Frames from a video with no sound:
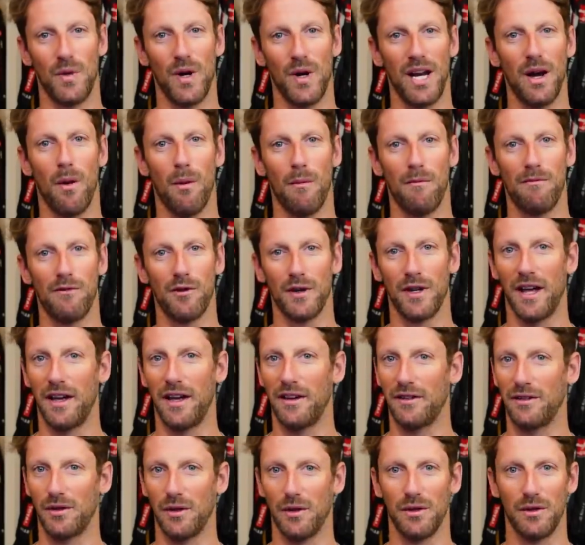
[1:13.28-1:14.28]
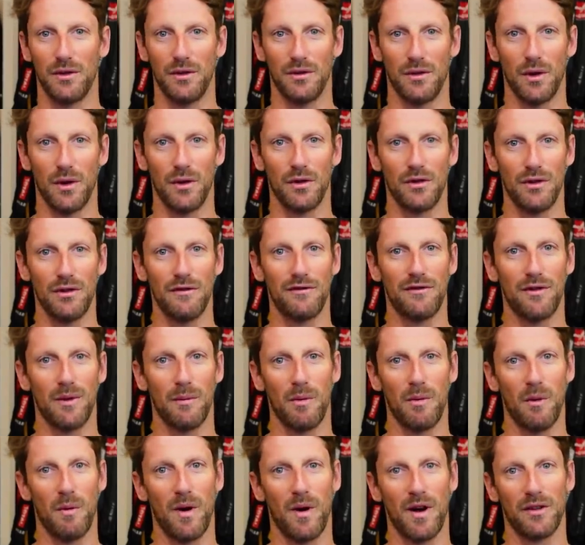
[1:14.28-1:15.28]
really hopeful that those new
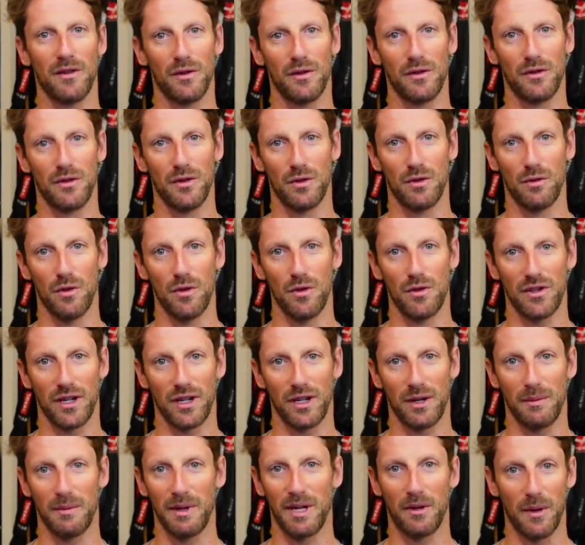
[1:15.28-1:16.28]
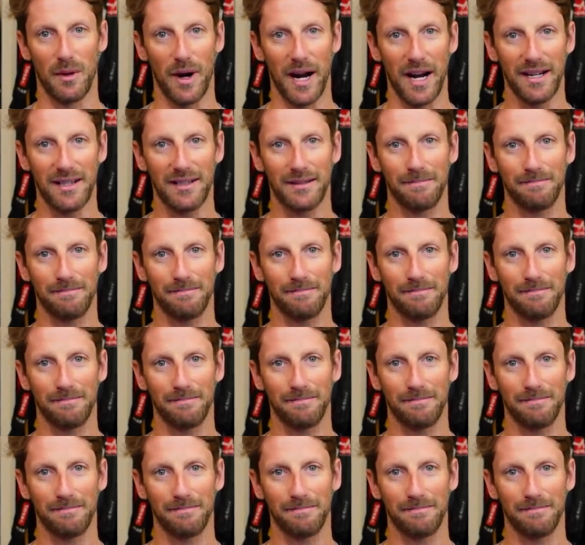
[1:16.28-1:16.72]
Formula One, those new rules are gonna be great.